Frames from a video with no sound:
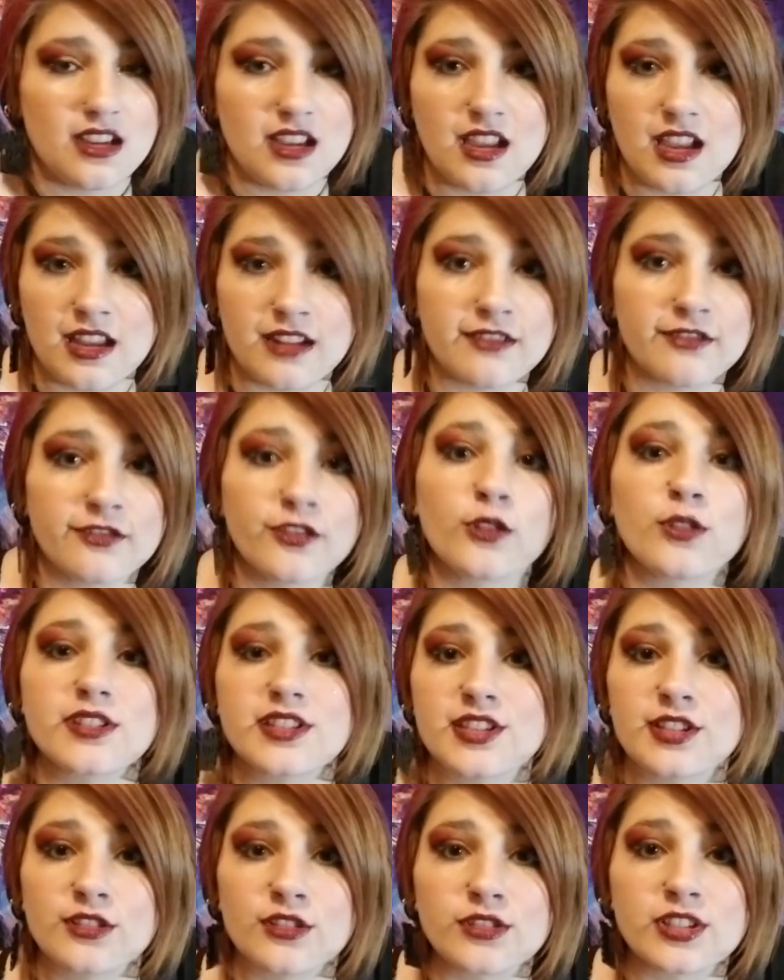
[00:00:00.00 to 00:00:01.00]
enforce
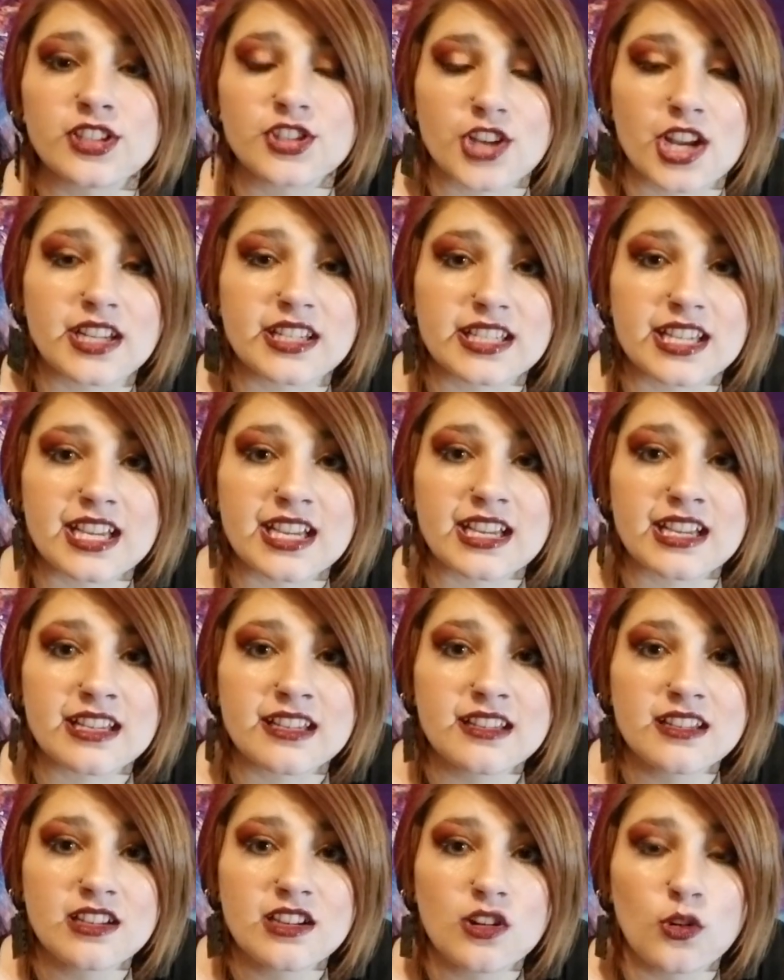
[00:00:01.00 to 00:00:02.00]
their own agenda
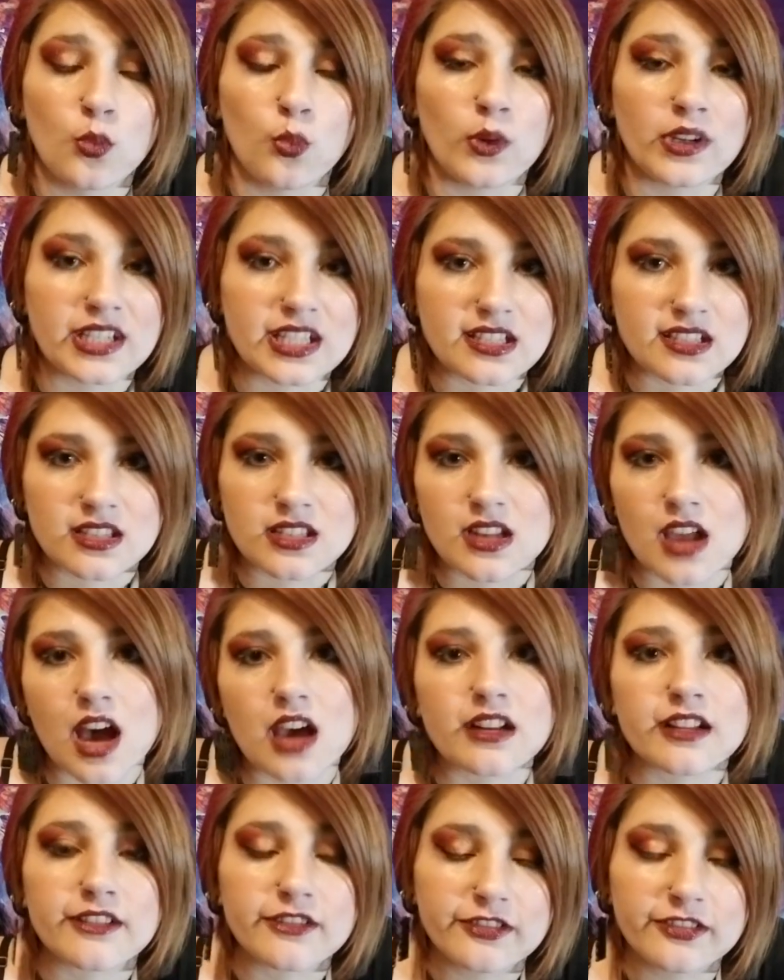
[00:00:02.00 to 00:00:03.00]
when it's not
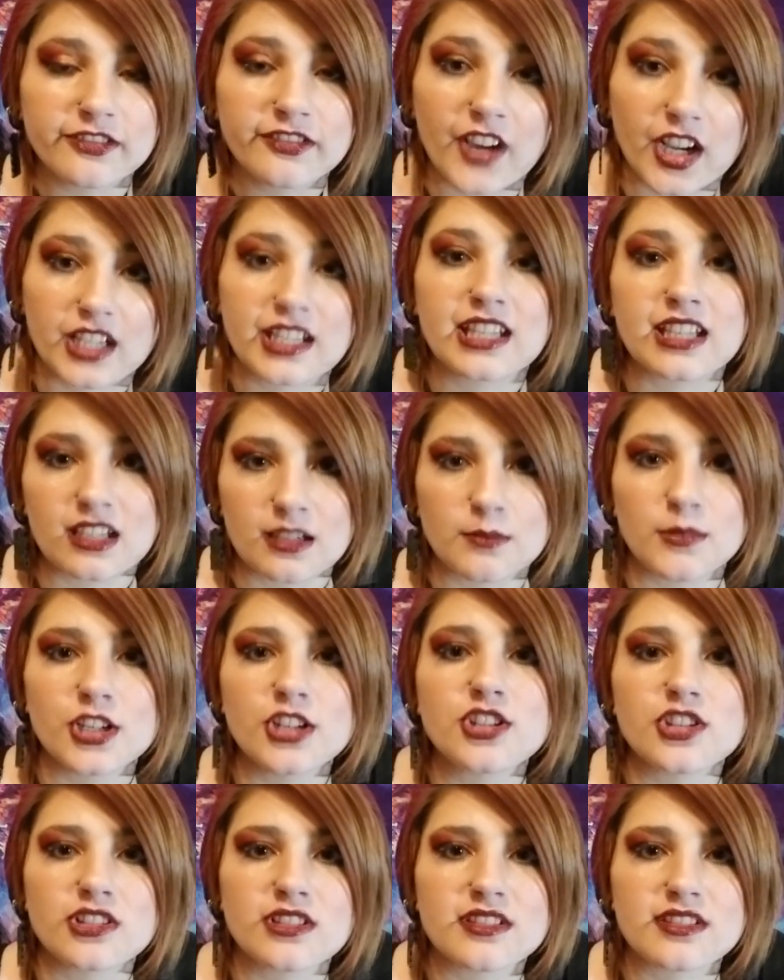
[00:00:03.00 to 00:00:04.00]
a fucking
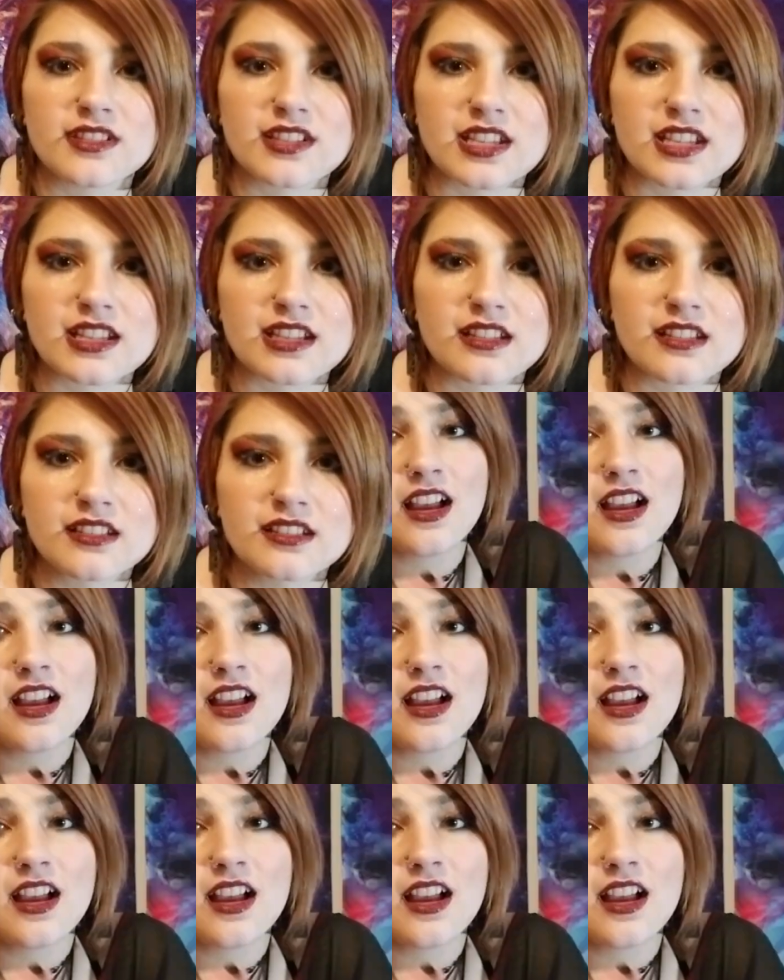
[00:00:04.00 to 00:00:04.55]
emergency.